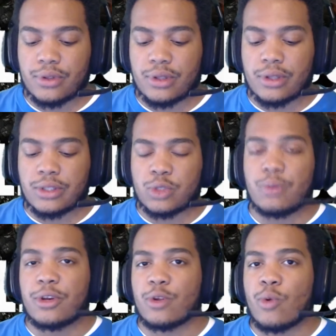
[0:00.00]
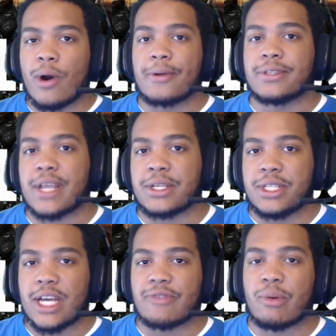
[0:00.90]
swimming underwater is actually
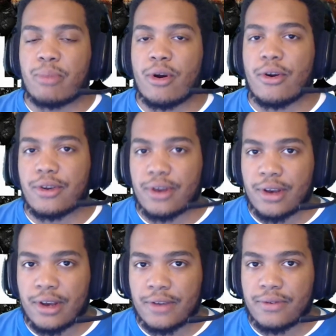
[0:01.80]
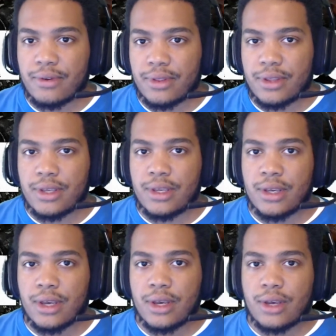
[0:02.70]
kind of a part of the
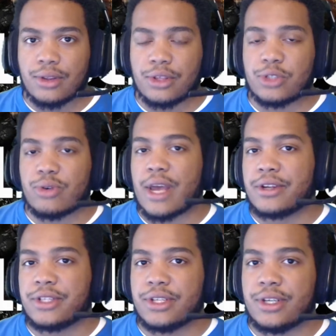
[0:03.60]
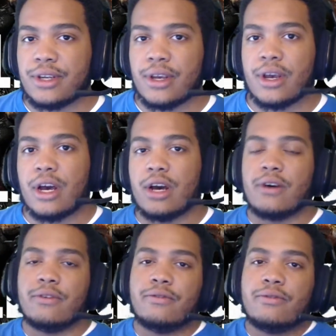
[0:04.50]
strategy
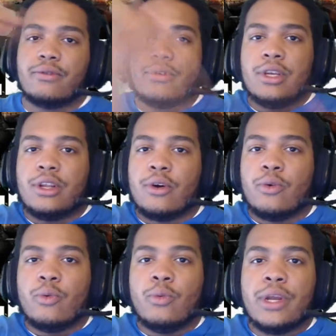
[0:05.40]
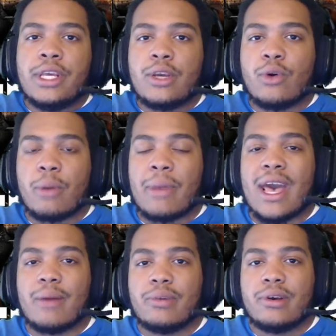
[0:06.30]
of winning on a
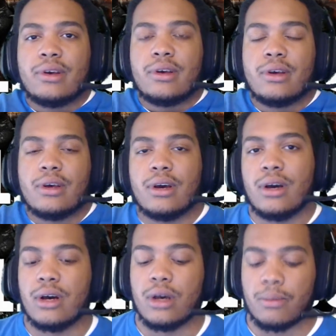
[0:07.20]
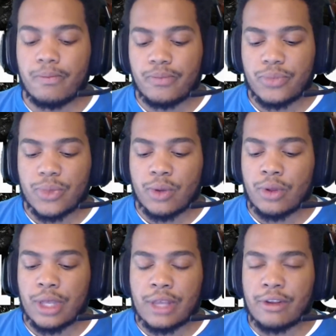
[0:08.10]
map.
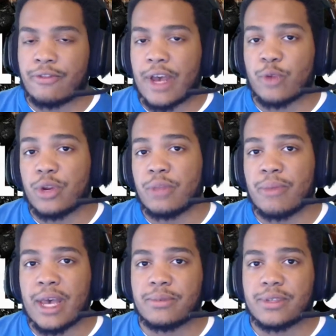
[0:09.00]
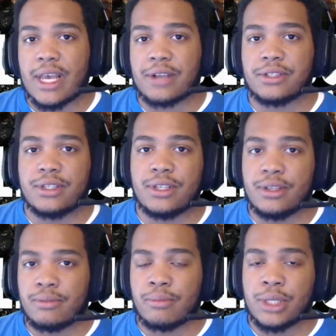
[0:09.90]
In fact, one of the maps actually
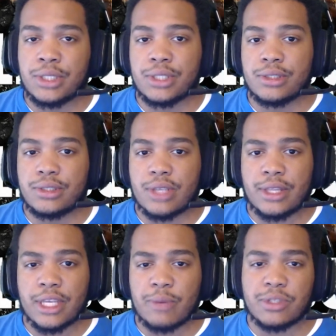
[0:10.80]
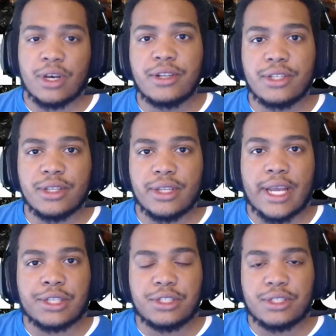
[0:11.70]
mentions, I think it was Hunted, that
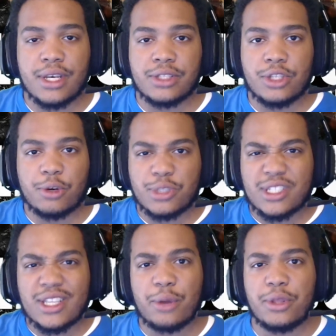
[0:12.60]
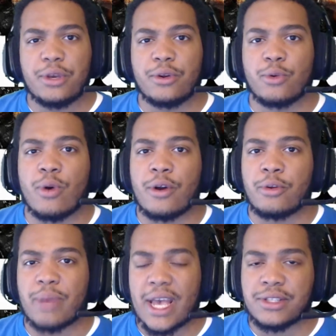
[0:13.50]
actually says stealthy underwater
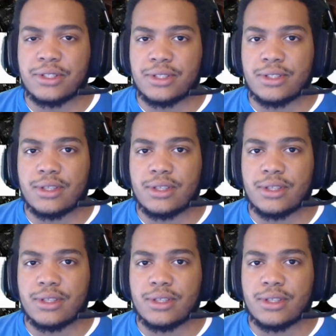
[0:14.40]
passages.